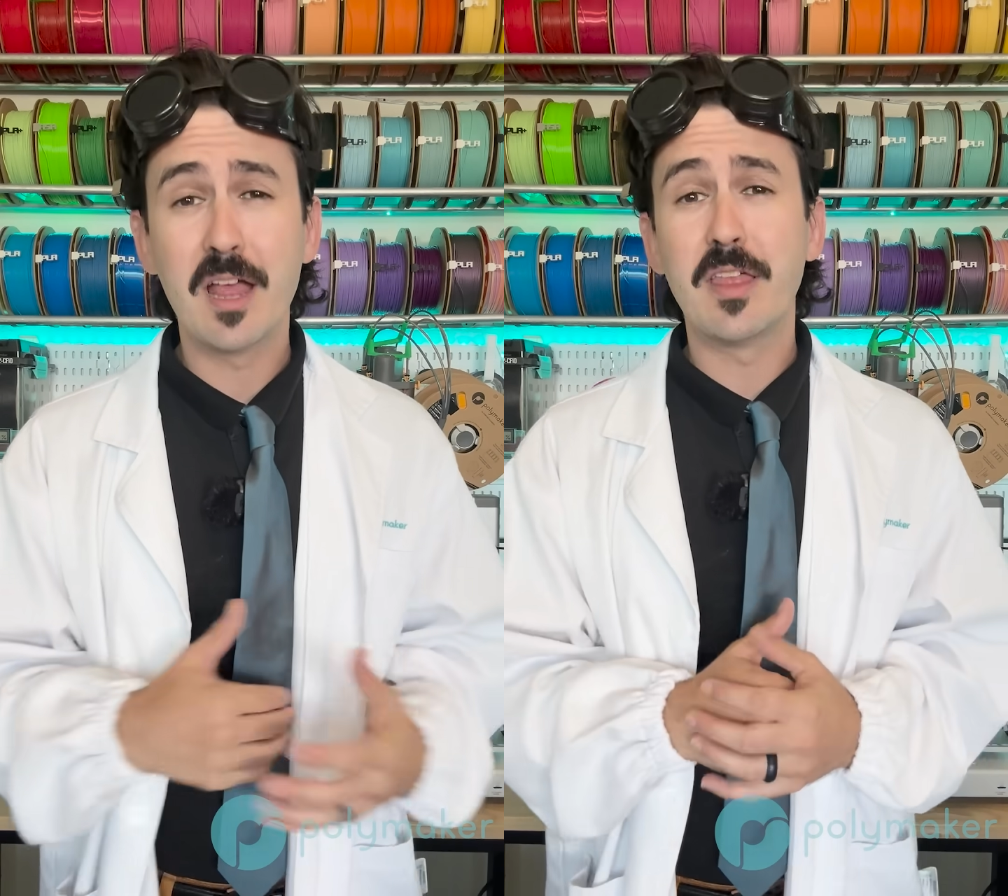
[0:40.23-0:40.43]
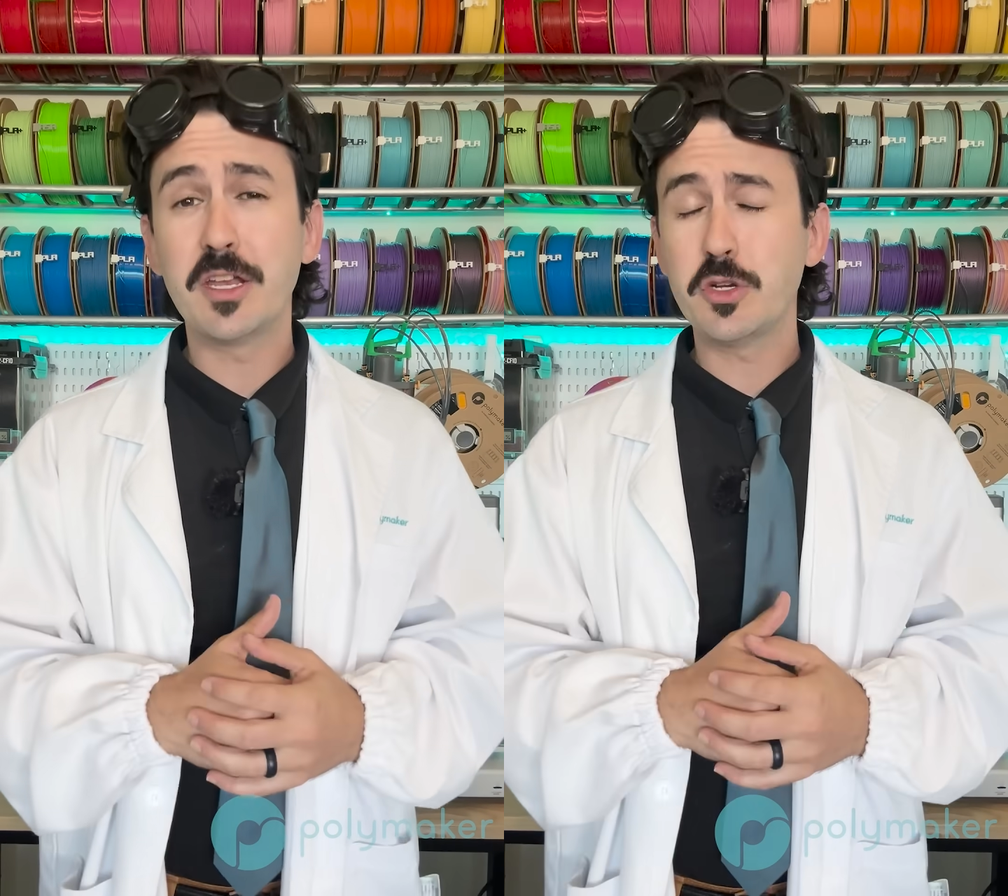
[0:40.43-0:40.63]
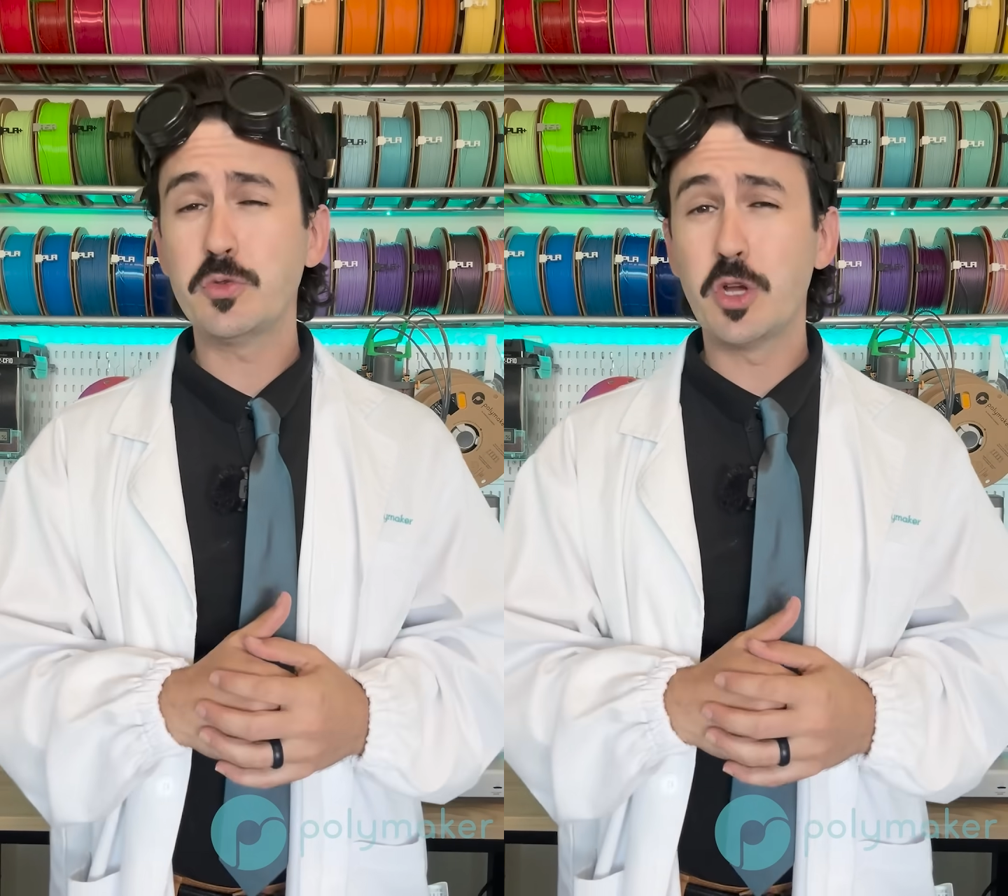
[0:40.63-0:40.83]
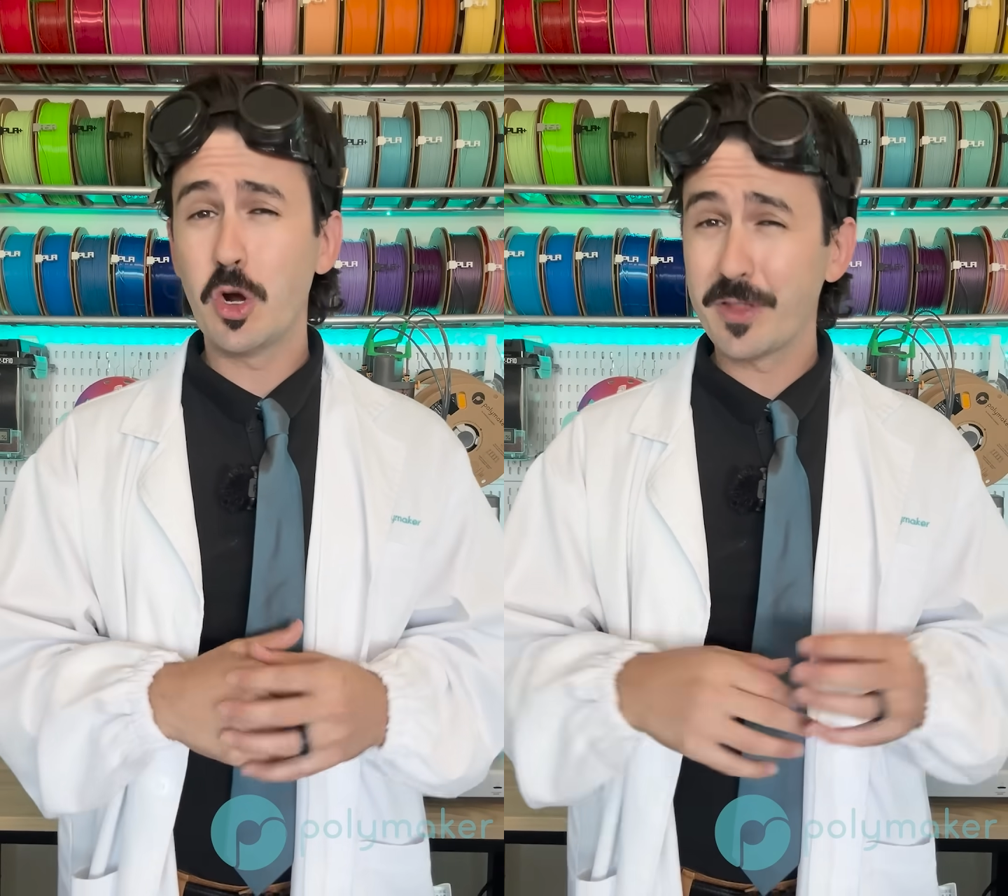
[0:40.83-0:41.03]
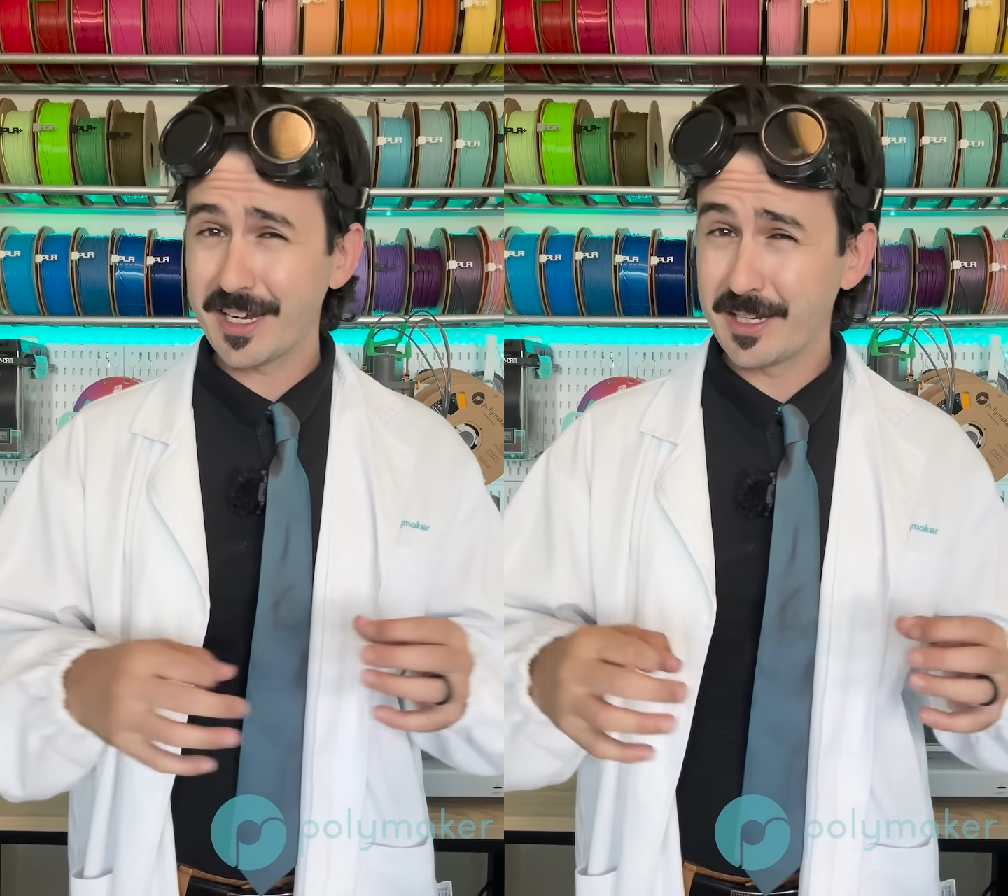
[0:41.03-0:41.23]
then you
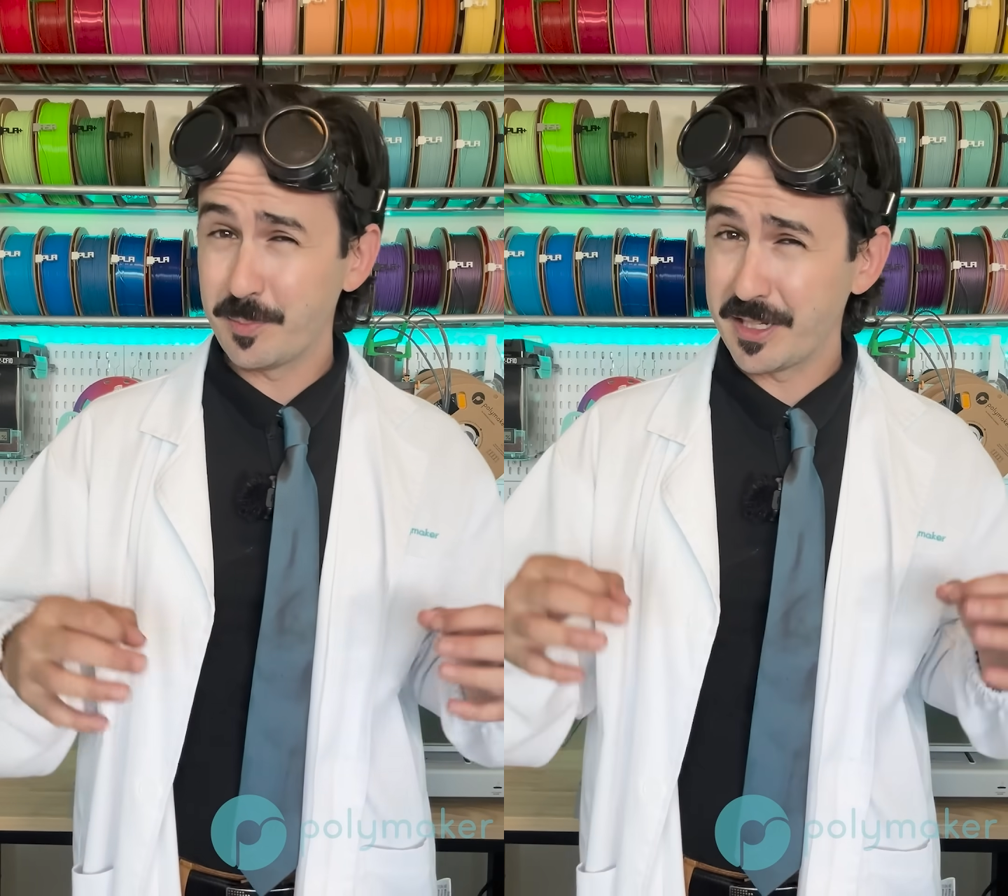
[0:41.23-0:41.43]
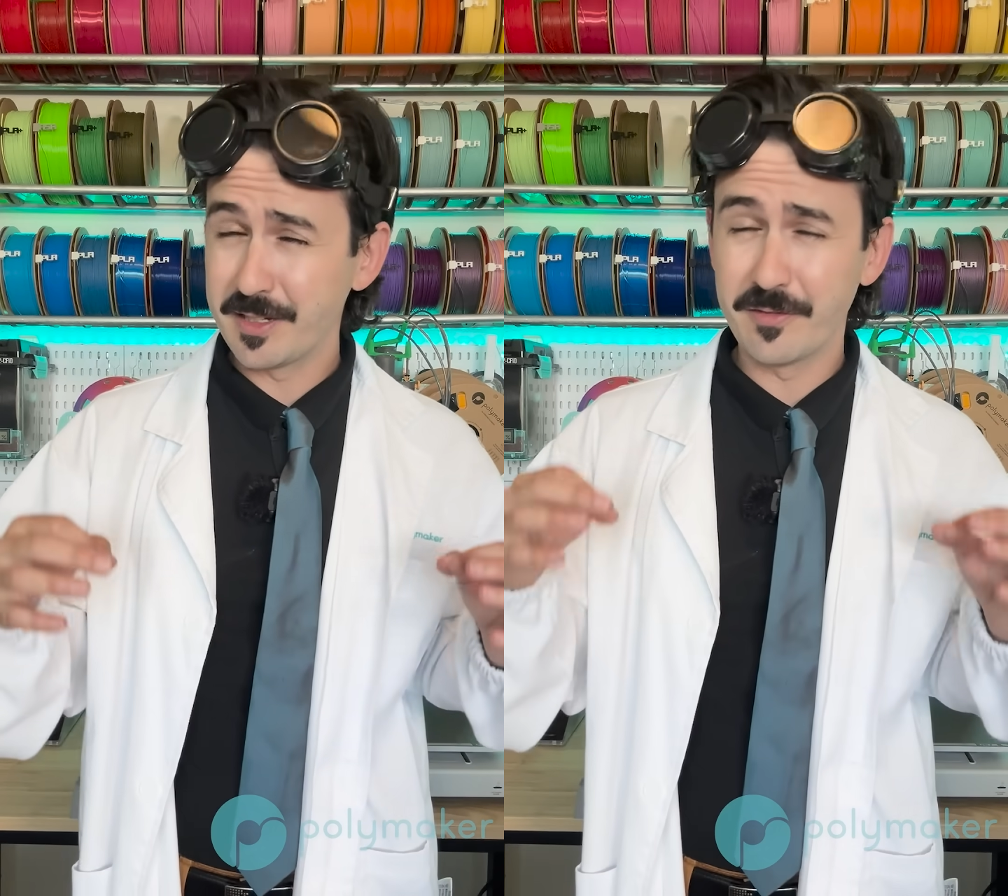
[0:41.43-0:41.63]
know that can be